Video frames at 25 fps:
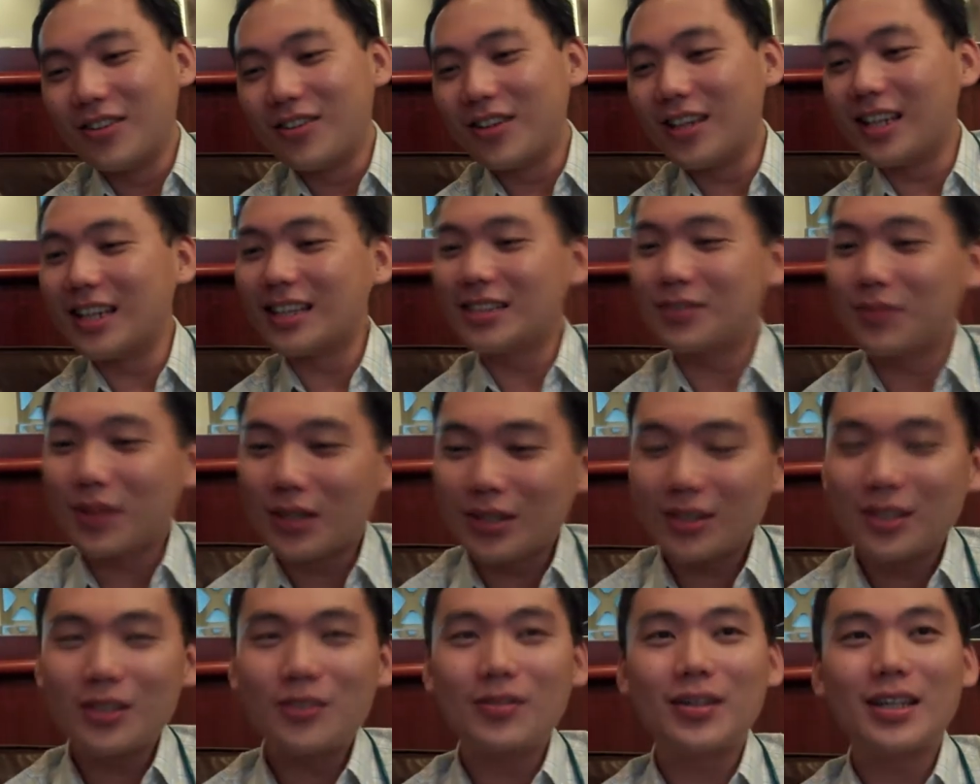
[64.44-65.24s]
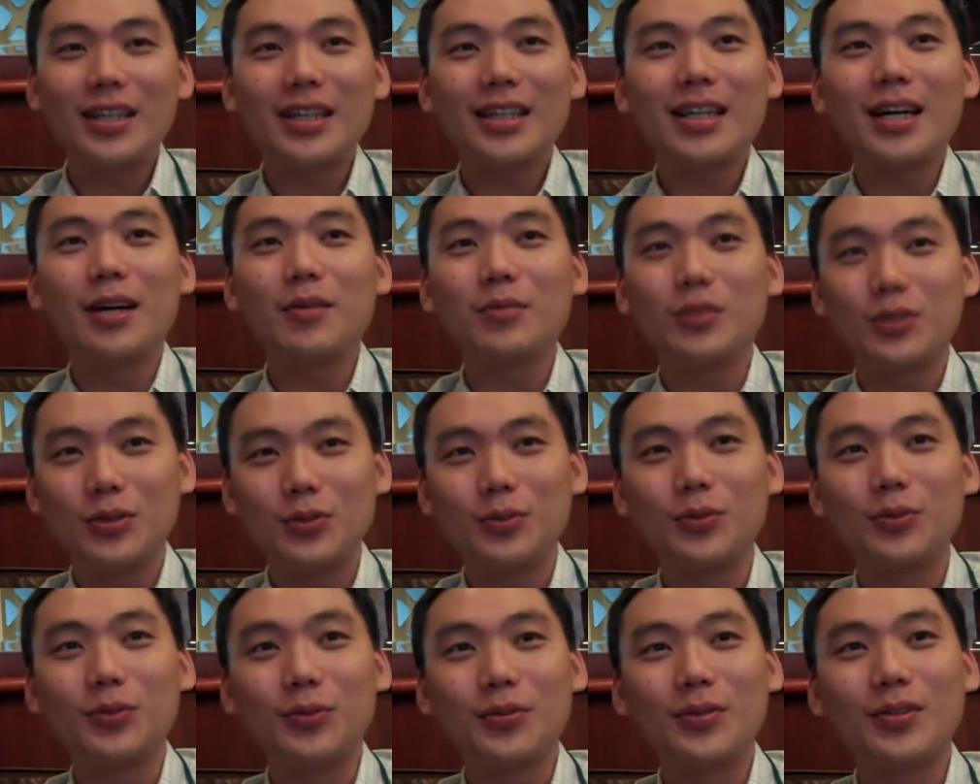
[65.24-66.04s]
when it comes
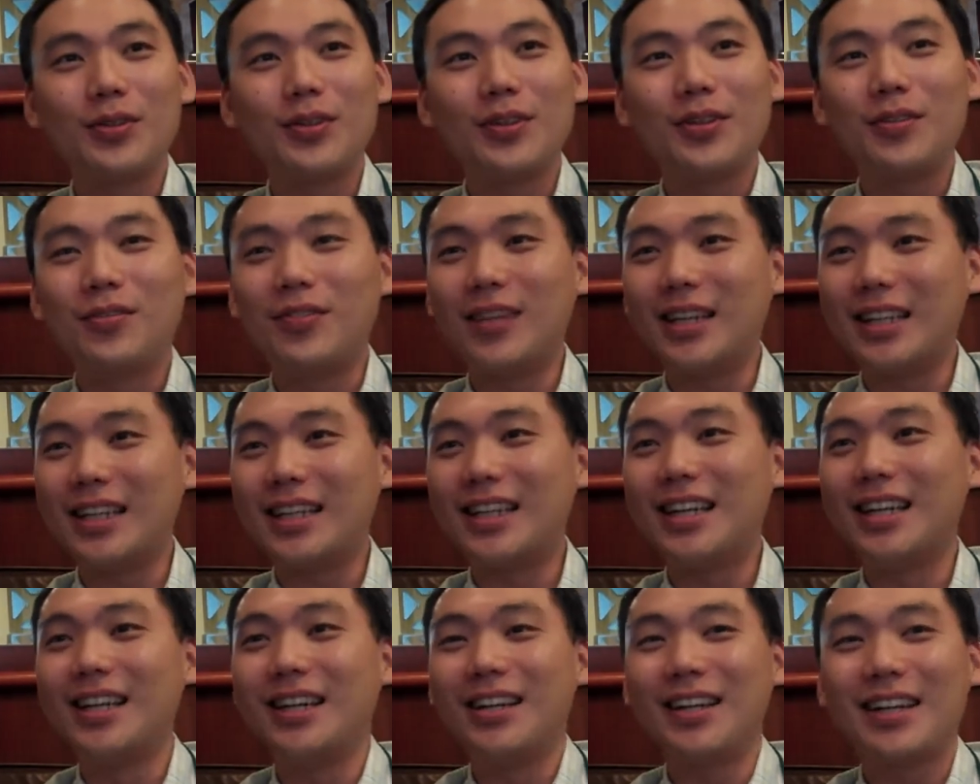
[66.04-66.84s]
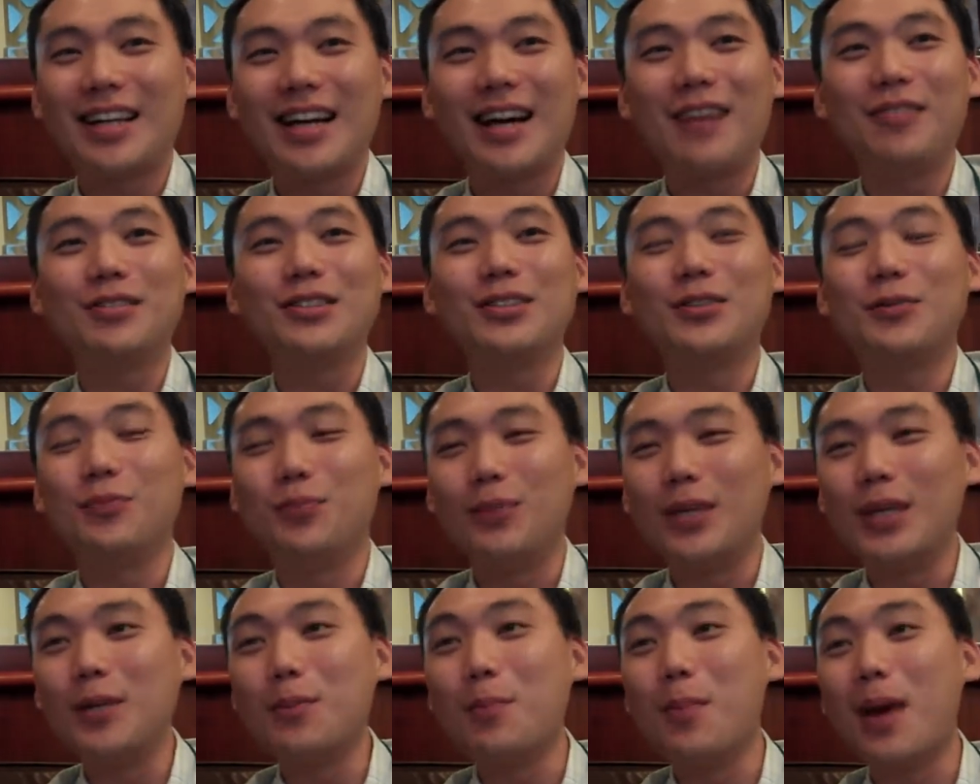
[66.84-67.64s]
to
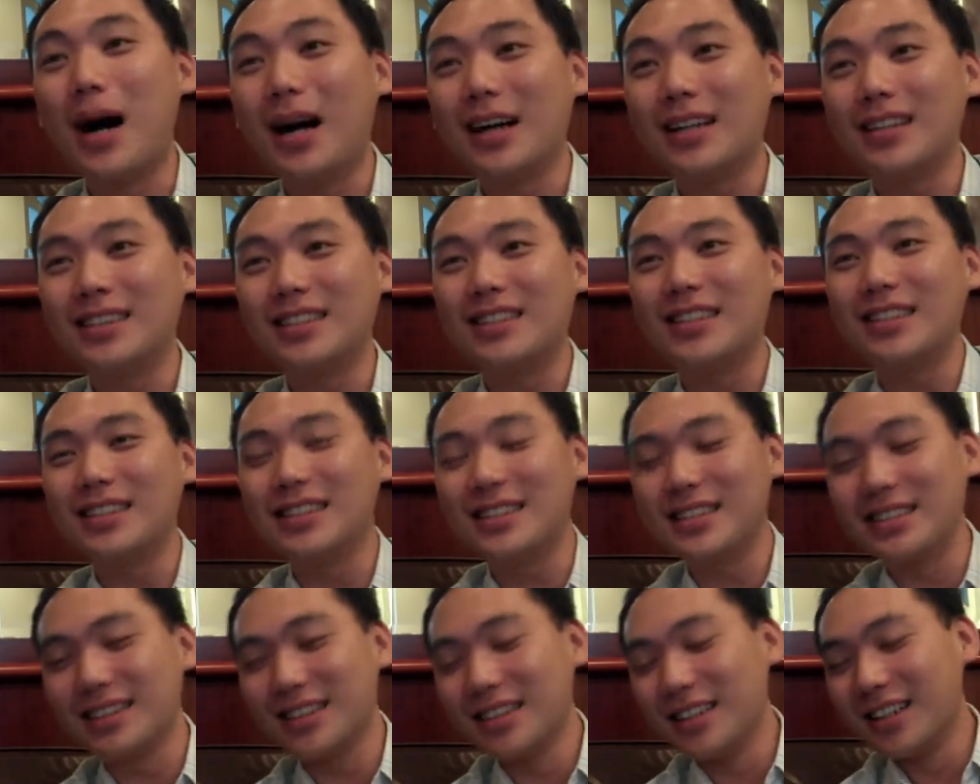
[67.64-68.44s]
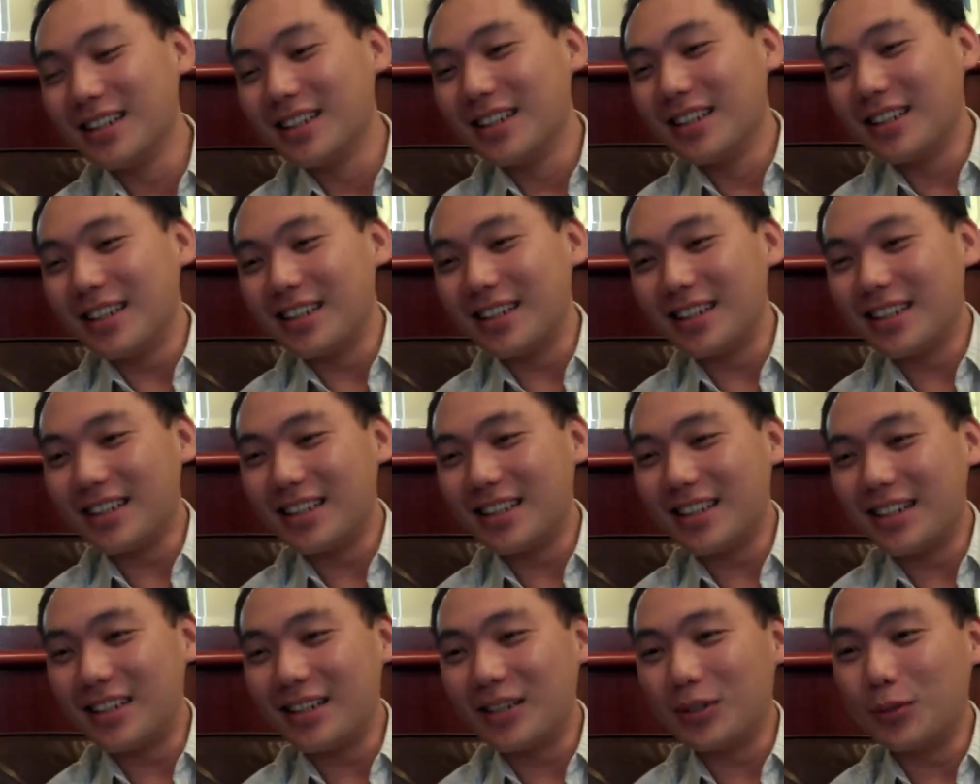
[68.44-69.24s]
being marketeers.
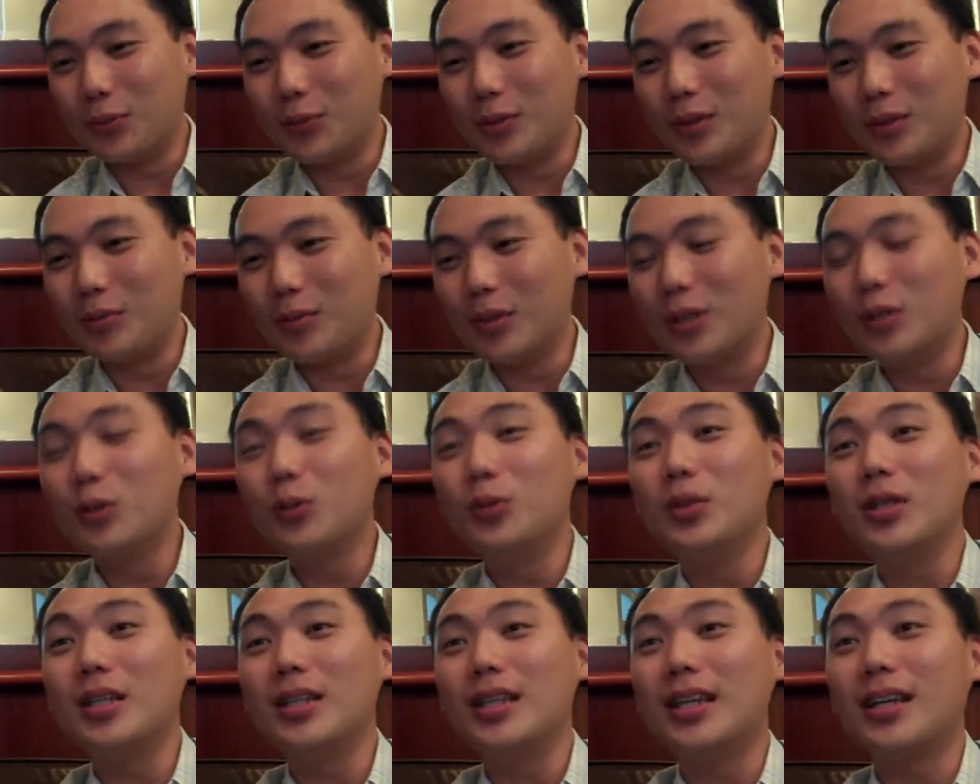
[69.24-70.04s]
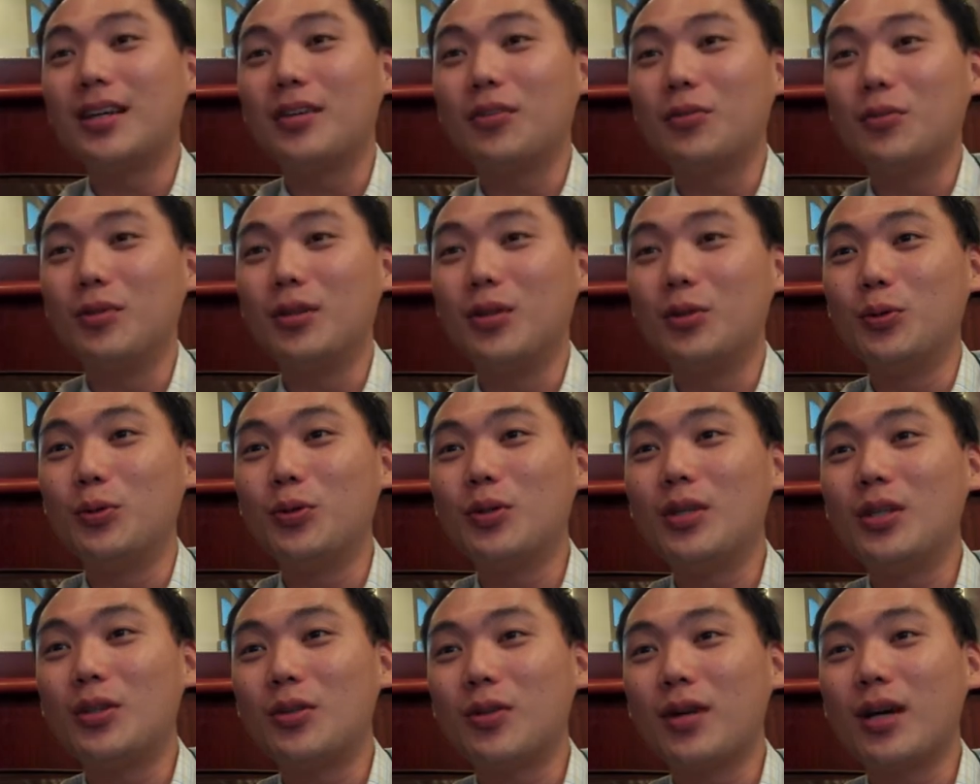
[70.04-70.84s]
We
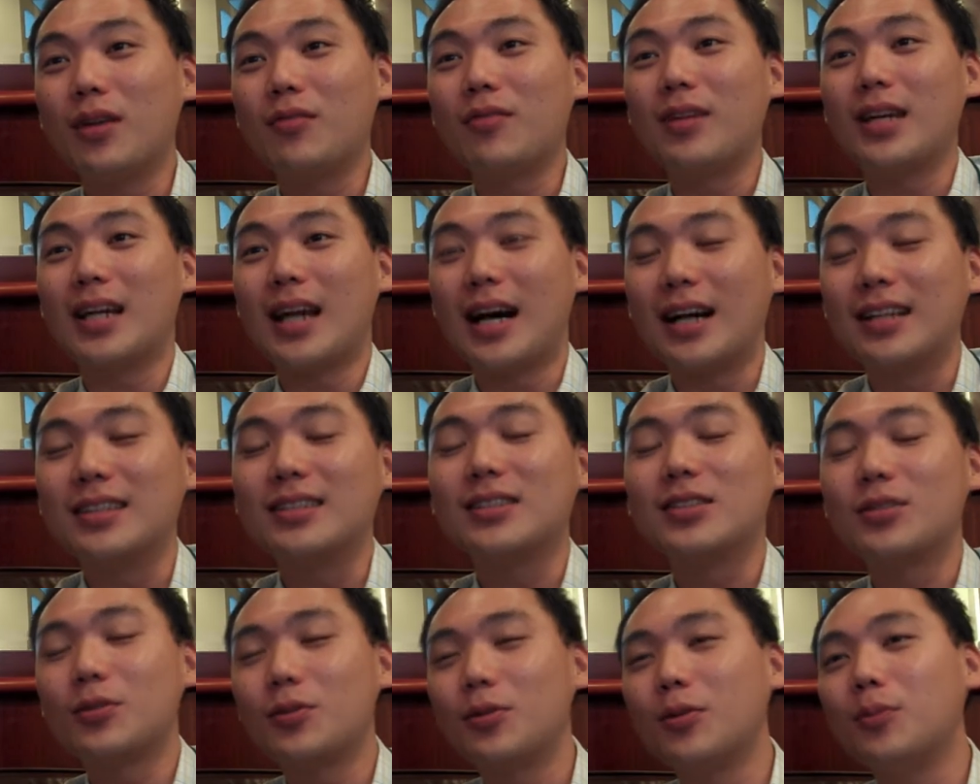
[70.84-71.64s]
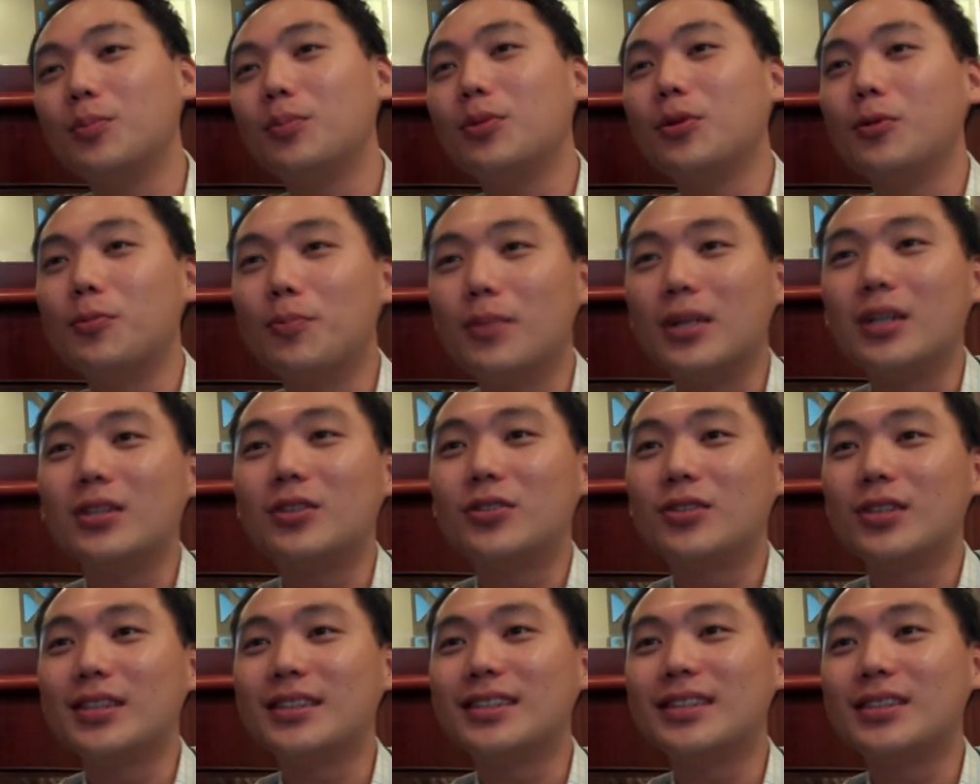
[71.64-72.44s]
do need to have an answerable
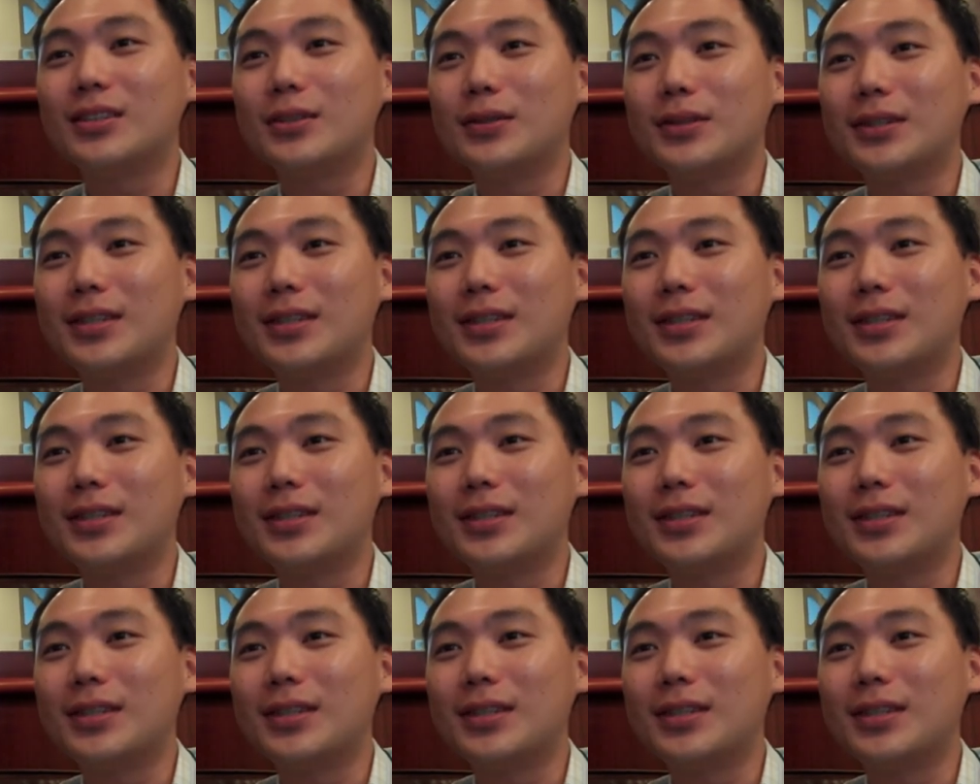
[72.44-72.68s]
matrix